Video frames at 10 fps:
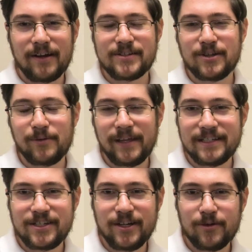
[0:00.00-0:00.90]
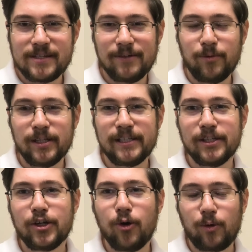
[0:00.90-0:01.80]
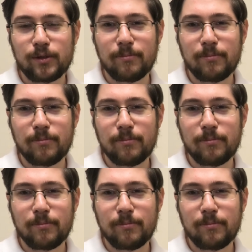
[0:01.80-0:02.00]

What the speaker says: so that she knows that really the goal,